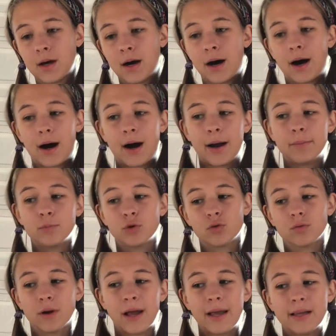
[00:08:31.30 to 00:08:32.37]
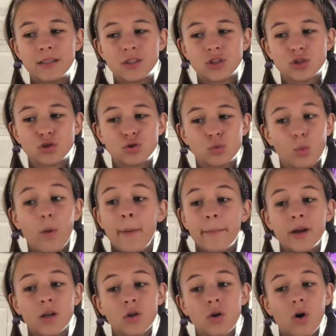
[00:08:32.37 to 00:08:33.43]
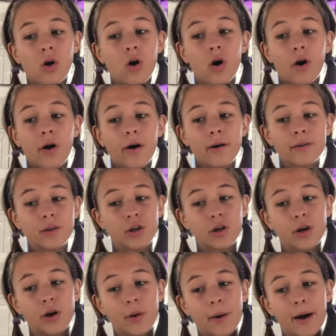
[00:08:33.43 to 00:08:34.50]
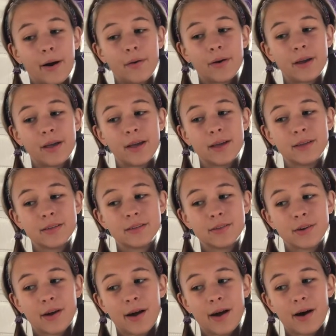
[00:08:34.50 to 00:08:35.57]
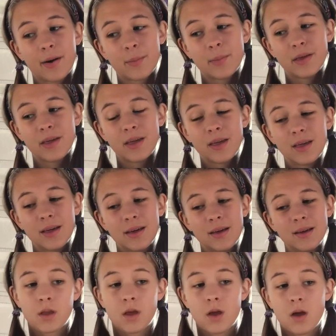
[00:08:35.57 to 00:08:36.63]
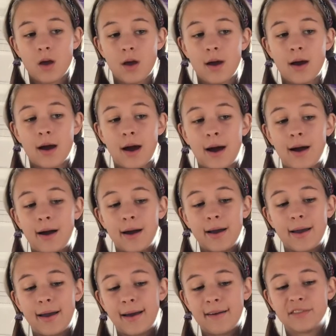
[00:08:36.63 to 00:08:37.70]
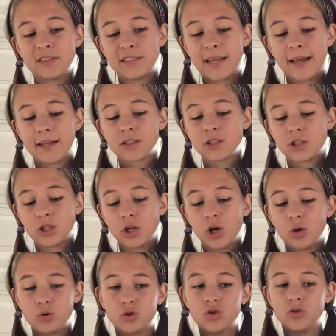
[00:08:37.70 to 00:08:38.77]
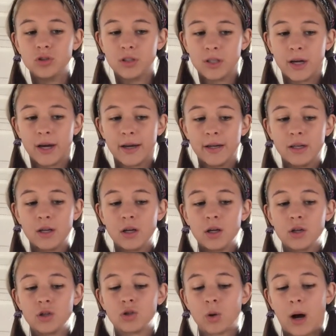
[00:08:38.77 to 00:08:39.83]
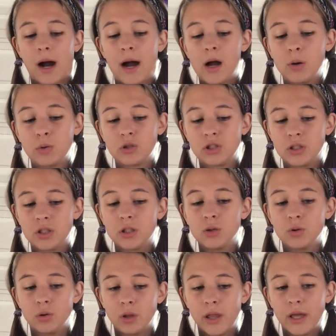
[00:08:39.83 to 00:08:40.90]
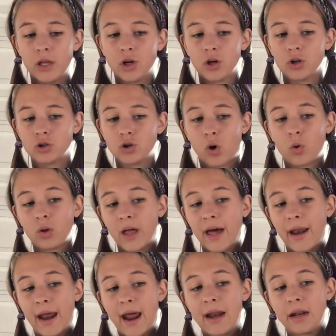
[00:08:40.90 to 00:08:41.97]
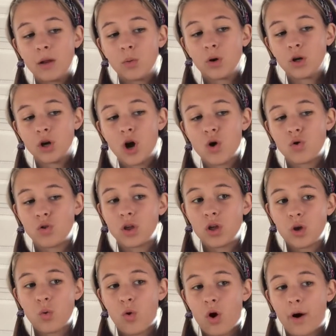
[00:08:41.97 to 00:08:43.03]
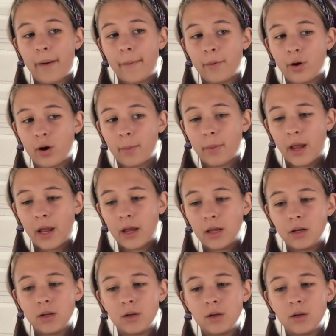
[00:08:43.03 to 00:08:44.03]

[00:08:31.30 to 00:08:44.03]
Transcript: I'm great, just swimming along, you know how it is, you know, be. I have a dance to go to tonight, so I will see you later. Don't let anyone know that you are a mermaid.